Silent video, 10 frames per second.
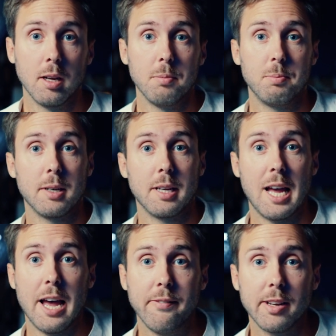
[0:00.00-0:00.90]
But
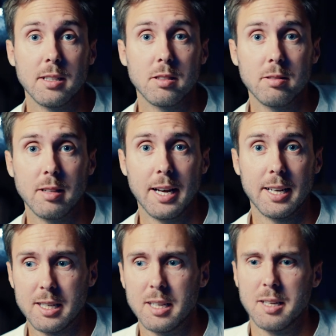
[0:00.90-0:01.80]
having to
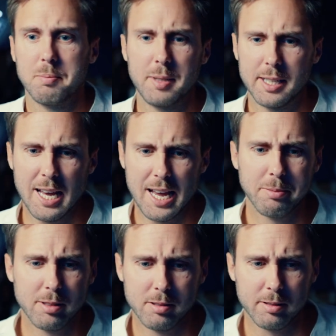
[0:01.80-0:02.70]
like being
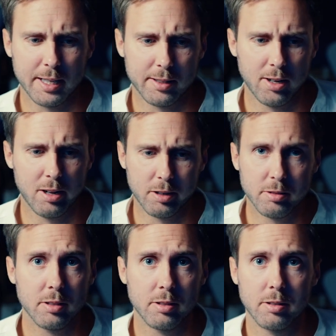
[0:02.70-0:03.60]
able to get
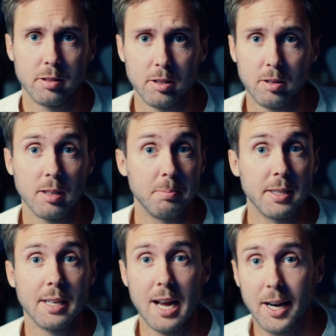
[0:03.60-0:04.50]
closer to your goal a
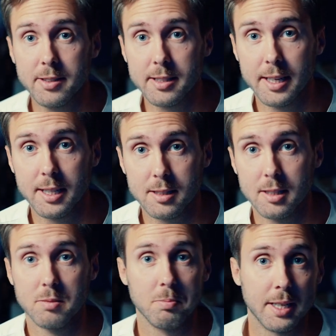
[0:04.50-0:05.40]
bit every day
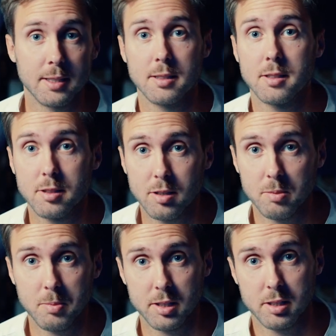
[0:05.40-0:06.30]
just makes it so
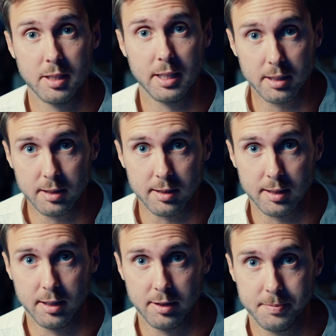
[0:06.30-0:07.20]
much
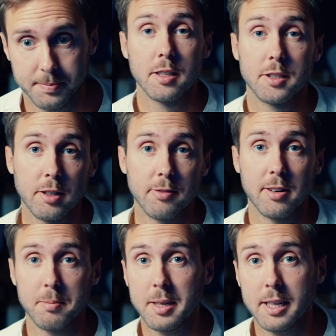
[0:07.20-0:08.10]
easier. So
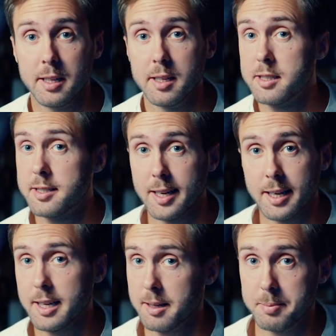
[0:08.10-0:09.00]
for me,
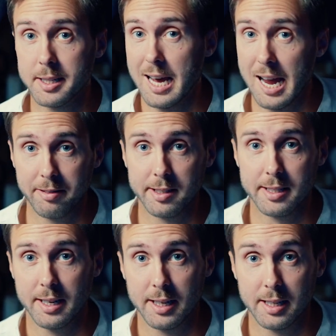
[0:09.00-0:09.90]
singing a bit every
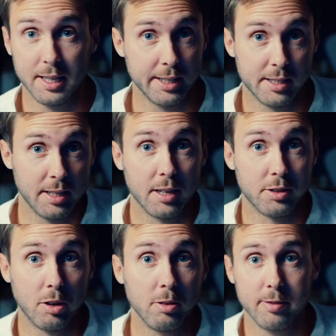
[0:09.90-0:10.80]
day is a
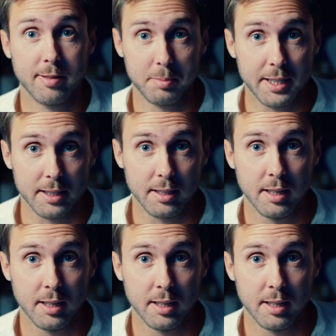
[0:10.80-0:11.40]
goal for me.